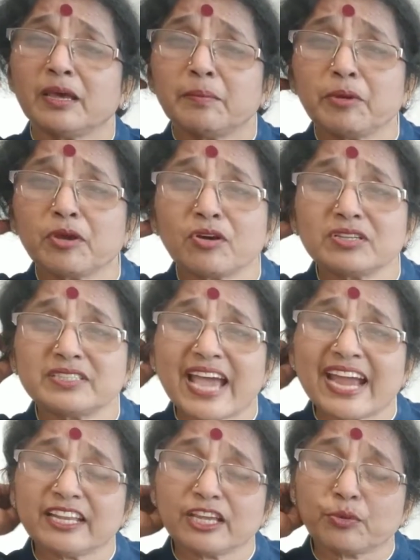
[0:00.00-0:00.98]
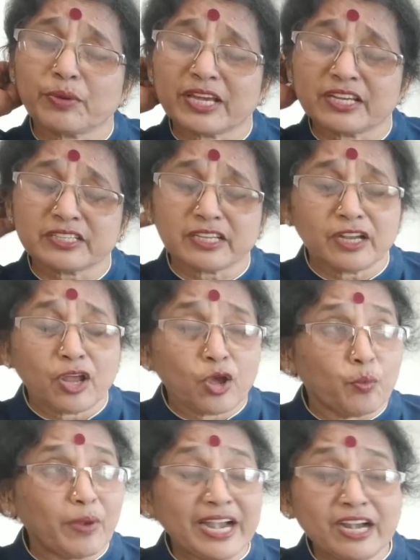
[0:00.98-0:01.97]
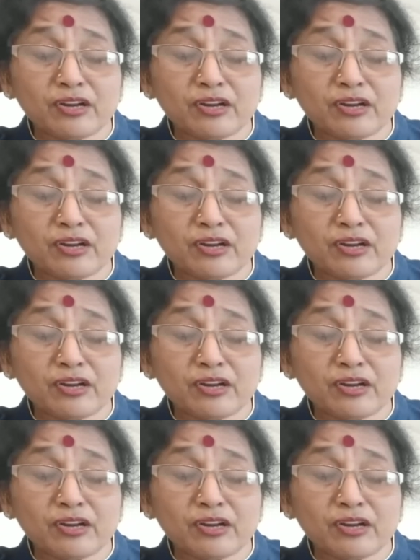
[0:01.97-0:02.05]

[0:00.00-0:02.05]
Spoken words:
because that equation, when